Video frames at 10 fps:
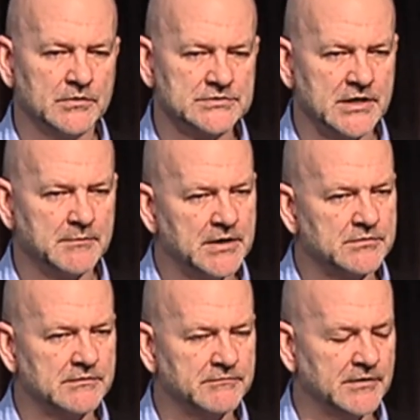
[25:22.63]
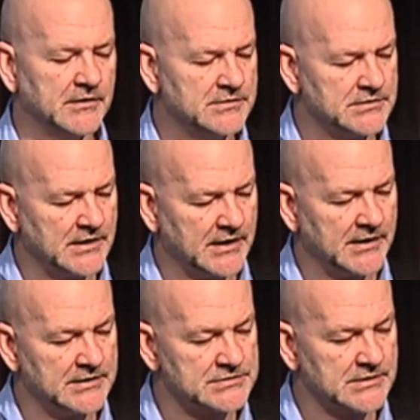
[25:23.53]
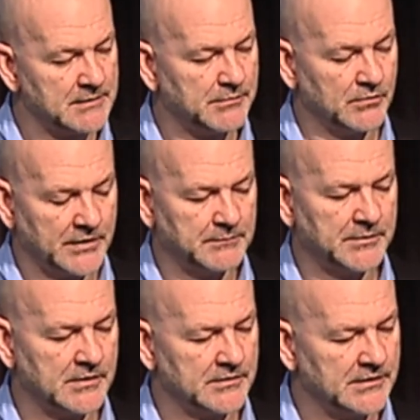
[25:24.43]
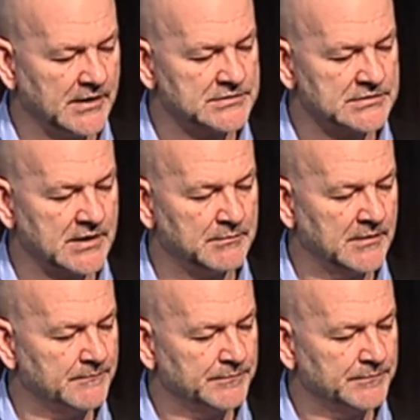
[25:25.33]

or sedimentary fill into that landscape or that part of the landscape.